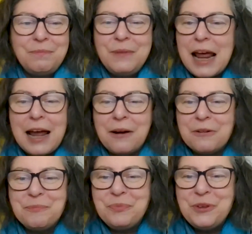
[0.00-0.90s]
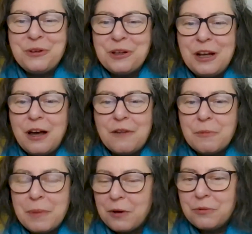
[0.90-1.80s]
now you can laugh
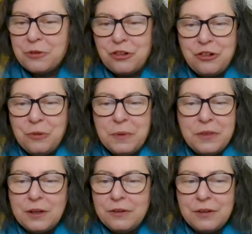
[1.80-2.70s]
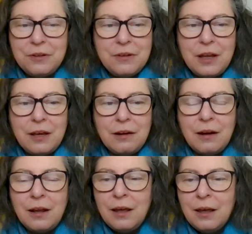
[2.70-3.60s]
about all the stupid things that you did. And
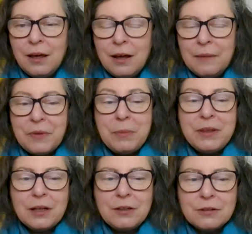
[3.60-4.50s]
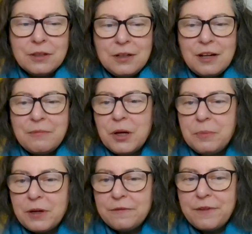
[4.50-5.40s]
I mean, thank God they didn't have
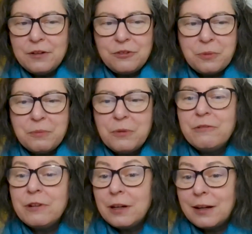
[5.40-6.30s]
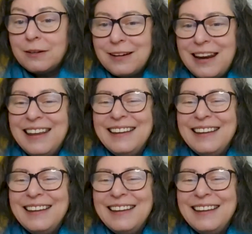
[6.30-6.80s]
mobile phones when we were in London.